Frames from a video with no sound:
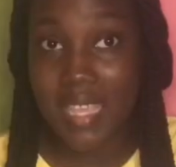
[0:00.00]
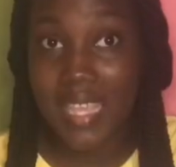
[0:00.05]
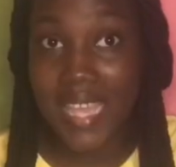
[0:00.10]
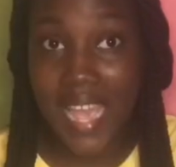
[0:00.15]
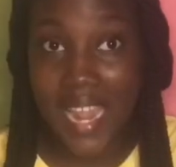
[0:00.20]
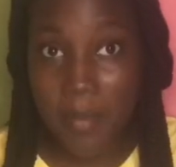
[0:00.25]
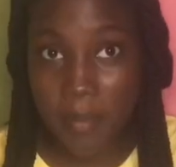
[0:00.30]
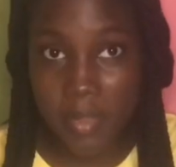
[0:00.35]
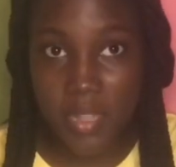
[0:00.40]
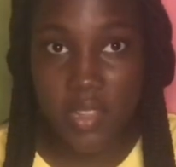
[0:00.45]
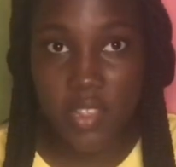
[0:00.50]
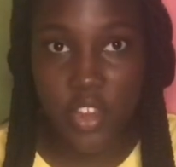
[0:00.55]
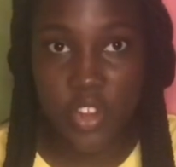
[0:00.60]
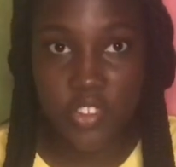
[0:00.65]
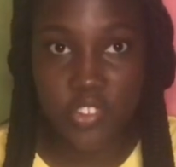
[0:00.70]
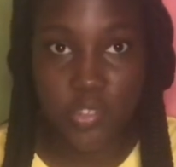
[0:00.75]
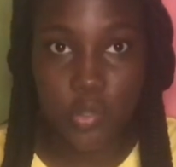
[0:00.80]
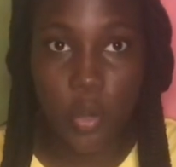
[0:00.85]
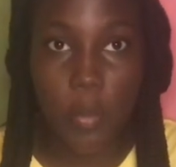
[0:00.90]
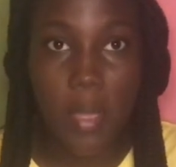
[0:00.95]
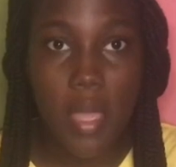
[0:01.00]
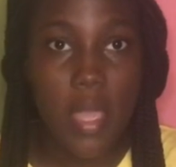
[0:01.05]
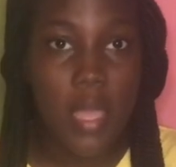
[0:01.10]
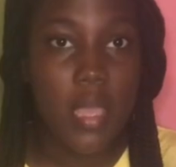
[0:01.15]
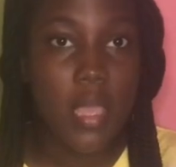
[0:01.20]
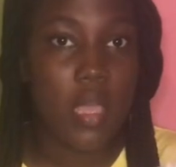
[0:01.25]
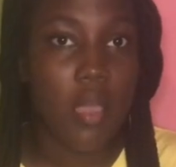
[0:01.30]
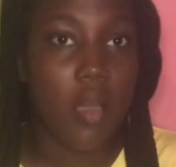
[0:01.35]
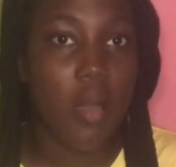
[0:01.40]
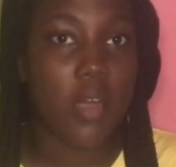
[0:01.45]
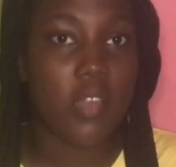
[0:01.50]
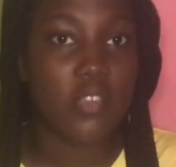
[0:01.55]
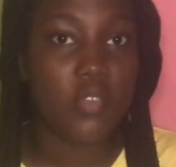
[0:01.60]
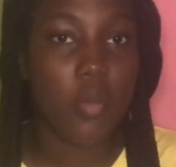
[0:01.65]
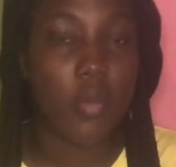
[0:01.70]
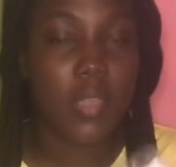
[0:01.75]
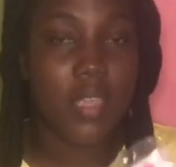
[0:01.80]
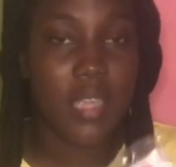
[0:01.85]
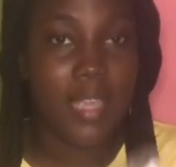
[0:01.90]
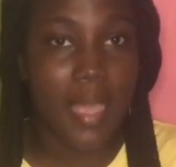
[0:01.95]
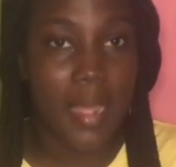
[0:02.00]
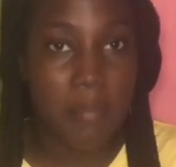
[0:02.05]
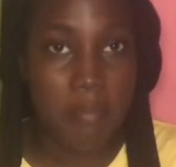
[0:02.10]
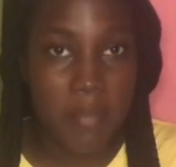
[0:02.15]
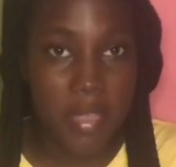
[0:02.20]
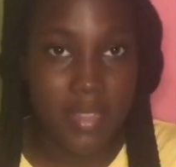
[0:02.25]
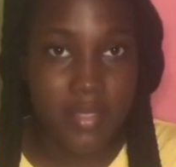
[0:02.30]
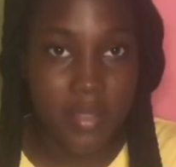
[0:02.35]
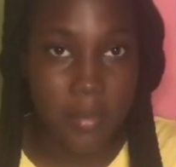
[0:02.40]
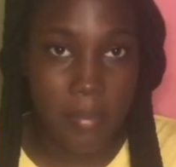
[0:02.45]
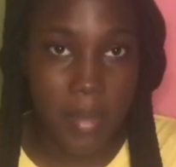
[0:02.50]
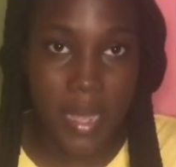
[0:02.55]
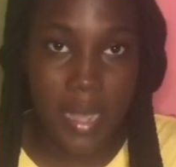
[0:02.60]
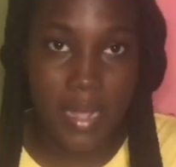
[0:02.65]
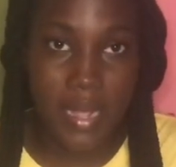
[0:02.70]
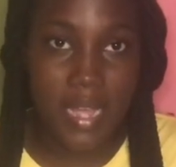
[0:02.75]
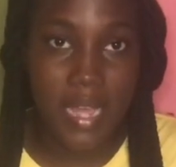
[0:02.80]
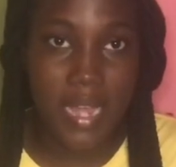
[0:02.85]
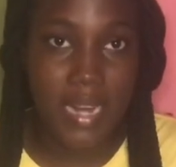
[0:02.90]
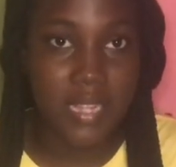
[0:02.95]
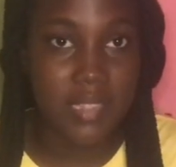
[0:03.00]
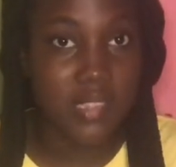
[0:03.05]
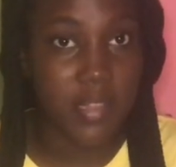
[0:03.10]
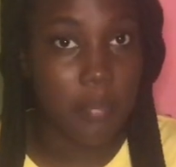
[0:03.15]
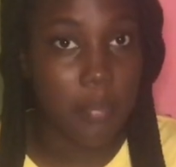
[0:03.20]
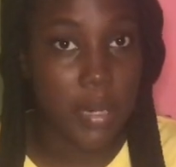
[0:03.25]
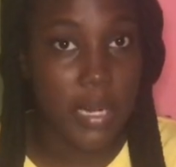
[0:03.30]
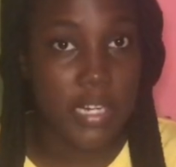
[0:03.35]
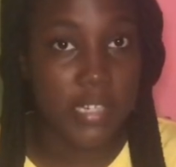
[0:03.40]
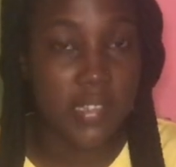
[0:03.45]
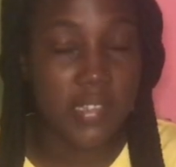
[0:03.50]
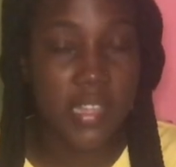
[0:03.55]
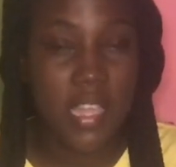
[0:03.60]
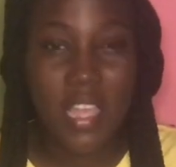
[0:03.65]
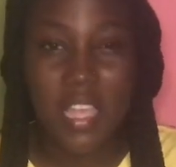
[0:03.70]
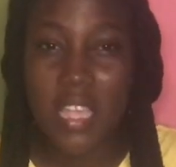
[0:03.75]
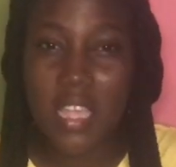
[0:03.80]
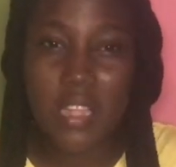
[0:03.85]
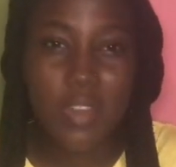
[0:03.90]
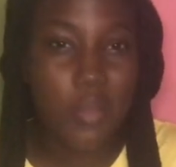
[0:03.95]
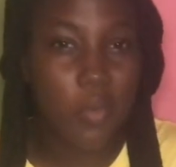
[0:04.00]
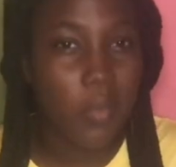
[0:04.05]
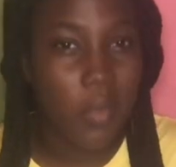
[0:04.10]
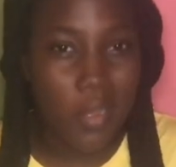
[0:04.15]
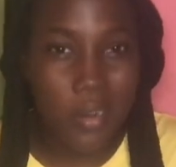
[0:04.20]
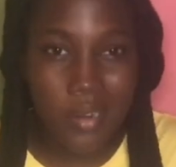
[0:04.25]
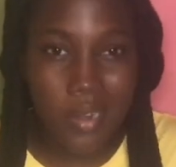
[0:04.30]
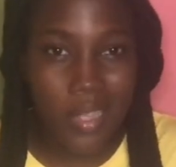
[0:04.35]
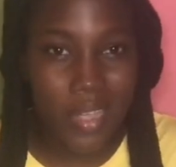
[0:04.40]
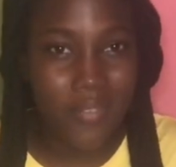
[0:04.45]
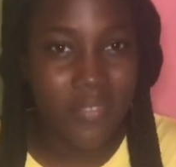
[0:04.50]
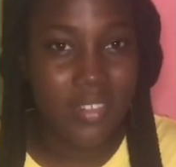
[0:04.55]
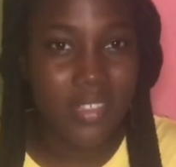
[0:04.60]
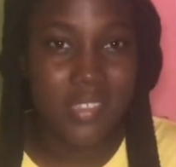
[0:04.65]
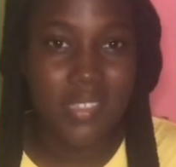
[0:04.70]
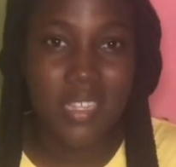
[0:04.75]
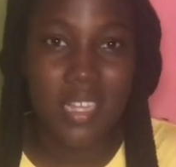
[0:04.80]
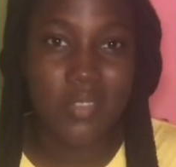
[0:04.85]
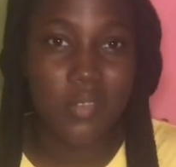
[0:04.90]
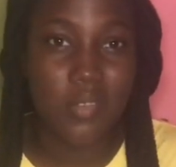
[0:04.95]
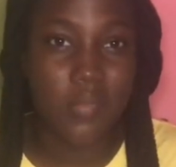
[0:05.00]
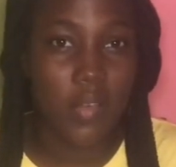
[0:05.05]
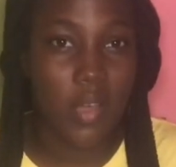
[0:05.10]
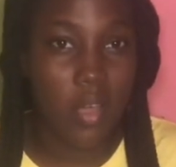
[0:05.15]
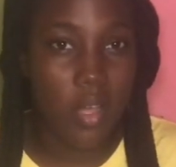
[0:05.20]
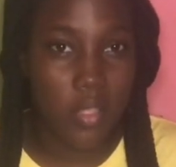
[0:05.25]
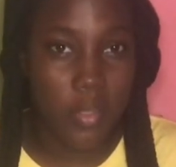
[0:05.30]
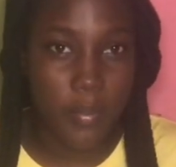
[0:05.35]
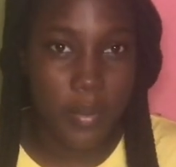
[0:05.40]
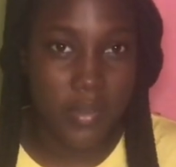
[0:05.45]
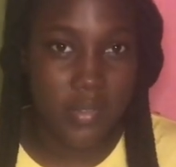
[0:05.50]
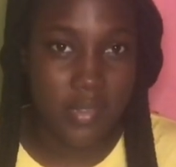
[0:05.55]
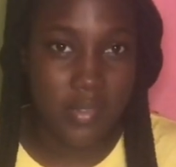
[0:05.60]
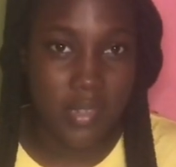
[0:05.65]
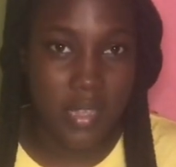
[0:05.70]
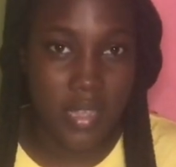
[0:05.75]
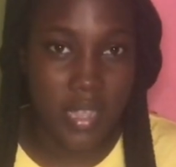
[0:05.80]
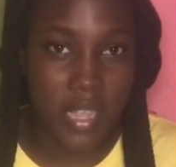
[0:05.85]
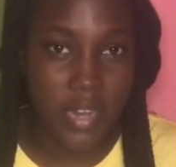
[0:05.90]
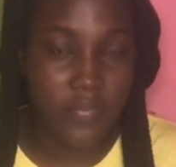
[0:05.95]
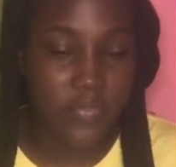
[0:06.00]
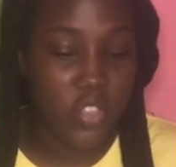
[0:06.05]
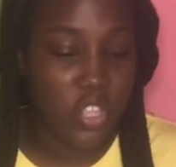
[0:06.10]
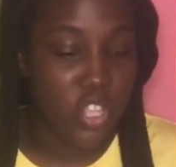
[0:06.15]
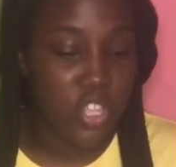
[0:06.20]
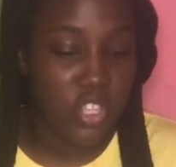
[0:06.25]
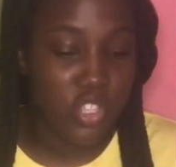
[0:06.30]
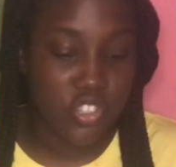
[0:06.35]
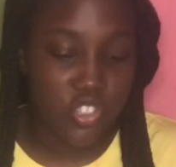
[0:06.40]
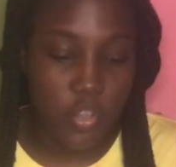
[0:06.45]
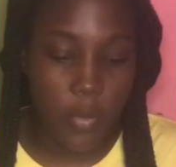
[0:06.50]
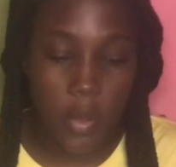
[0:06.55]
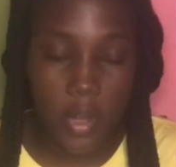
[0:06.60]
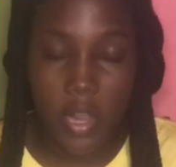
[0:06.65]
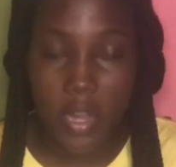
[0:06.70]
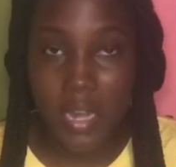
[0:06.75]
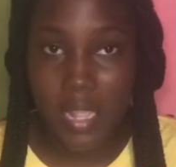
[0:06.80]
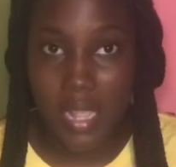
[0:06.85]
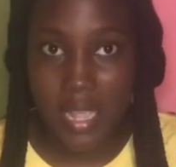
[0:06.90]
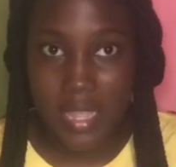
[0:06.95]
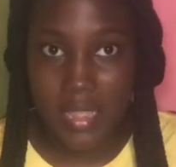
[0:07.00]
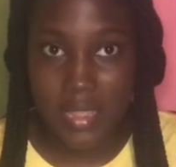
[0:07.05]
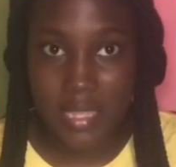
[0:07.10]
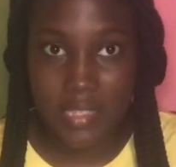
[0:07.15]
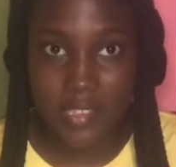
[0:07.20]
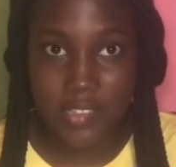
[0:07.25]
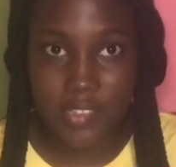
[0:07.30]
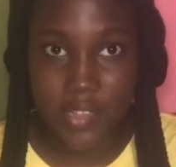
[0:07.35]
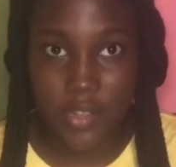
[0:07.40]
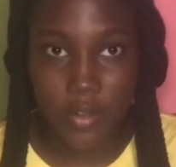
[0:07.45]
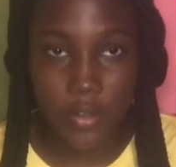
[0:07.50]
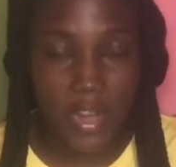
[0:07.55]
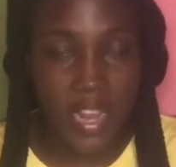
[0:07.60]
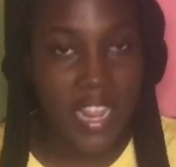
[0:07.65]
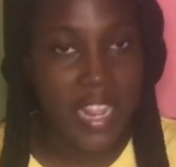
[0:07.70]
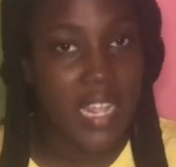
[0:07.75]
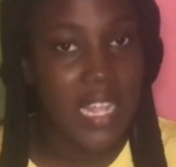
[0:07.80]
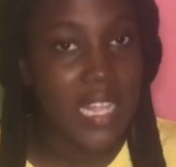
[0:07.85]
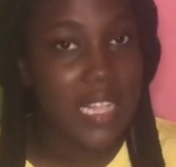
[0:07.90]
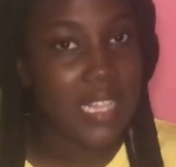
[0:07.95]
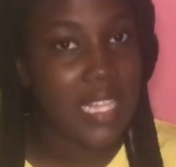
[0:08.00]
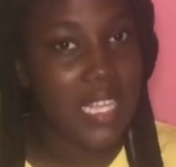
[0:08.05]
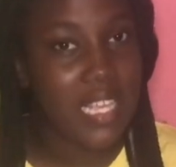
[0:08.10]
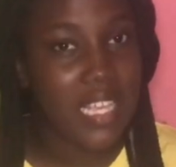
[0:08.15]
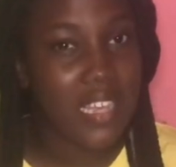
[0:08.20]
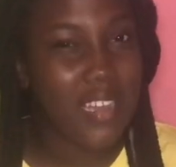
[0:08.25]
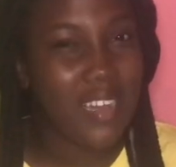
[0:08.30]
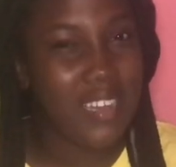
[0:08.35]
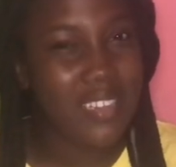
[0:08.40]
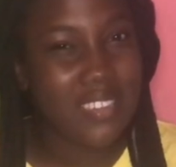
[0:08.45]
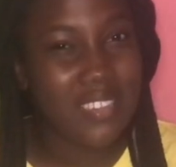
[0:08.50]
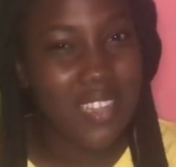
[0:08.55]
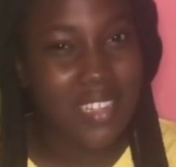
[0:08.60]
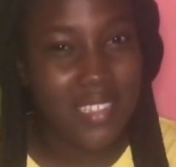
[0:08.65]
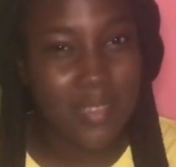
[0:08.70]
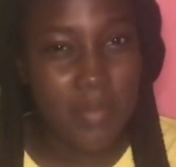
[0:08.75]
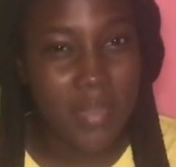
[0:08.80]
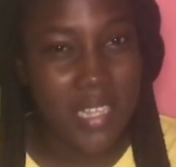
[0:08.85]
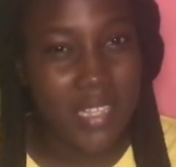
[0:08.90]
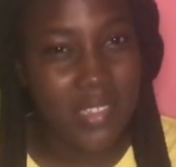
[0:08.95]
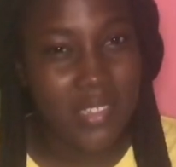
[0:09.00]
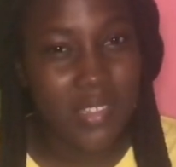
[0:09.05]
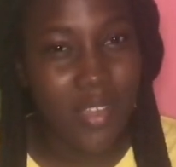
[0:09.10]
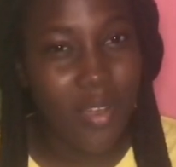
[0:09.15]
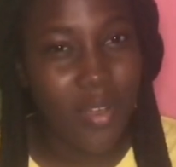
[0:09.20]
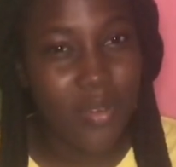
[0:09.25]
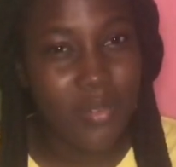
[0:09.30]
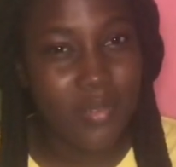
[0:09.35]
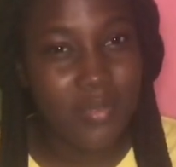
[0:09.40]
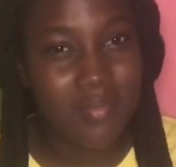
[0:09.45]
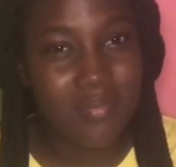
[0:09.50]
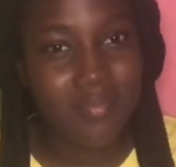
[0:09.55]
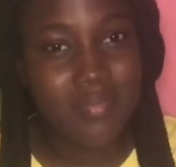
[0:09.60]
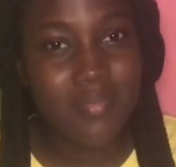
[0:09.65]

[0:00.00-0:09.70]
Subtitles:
can melt your soap. It also can melt the bag and let it burst. You don't want that. You have to start over all the process again. So we're gonna get this done, right? The heat gun does make sound.